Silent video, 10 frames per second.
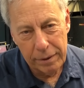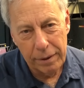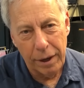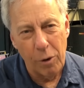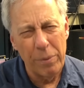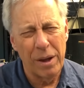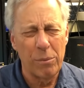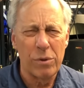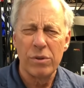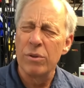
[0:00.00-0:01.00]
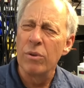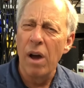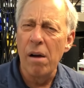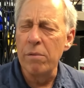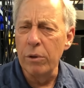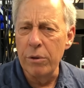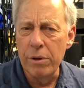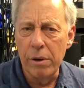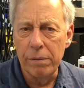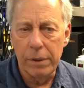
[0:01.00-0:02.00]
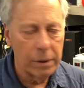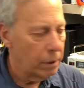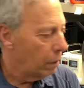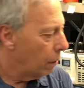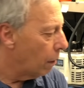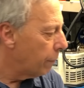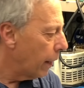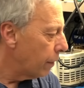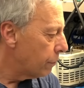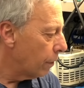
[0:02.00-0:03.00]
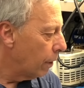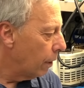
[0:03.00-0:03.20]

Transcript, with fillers: I hope that wasn't too convoluted of, a, of an answer.